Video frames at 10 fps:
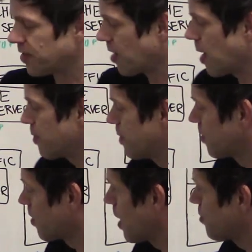
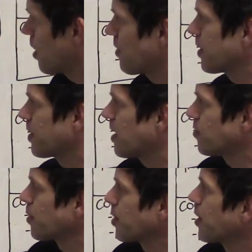stop traffic, that
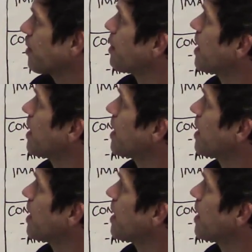sort of thing.